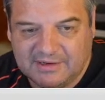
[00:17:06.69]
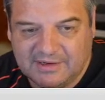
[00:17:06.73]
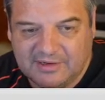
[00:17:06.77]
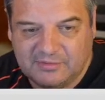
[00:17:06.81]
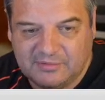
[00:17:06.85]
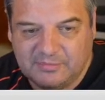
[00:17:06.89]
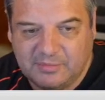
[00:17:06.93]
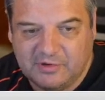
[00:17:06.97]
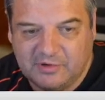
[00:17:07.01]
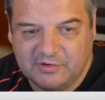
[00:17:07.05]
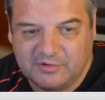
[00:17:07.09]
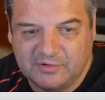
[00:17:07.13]
It's
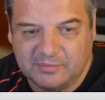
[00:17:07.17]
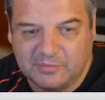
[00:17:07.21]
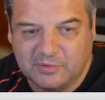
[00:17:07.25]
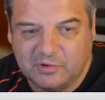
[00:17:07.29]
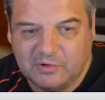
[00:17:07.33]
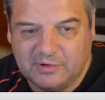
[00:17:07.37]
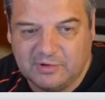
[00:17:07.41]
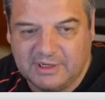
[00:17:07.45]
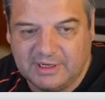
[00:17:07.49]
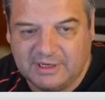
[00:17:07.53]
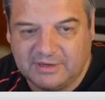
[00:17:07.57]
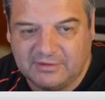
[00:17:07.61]

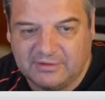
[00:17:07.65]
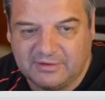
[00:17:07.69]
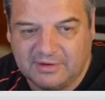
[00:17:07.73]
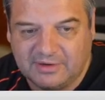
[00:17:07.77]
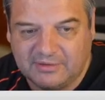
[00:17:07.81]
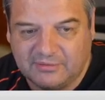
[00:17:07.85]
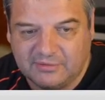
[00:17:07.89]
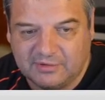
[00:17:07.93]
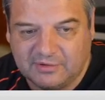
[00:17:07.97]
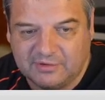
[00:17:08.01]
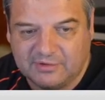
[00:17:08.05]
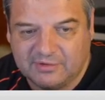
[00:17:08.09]
possible.
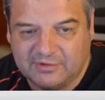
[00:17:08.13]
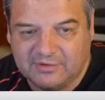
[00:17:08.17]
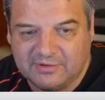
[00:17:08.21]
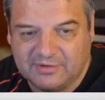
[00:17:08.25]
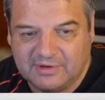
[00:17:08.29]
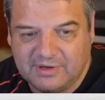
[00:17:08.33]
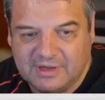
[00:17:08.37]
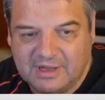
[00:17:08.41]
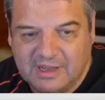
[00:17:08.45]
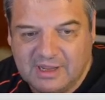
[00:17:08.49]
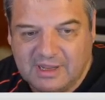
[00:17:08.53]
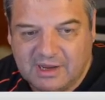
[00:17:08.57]
It was
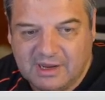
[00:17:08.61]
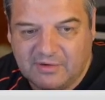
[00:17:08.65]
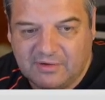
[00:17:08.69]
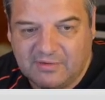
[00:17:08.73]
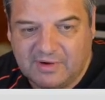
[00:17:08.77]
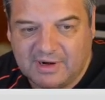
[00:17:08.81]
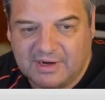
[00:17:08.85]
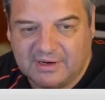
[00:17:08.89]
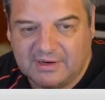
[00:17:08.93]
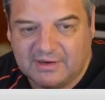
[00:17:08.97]
around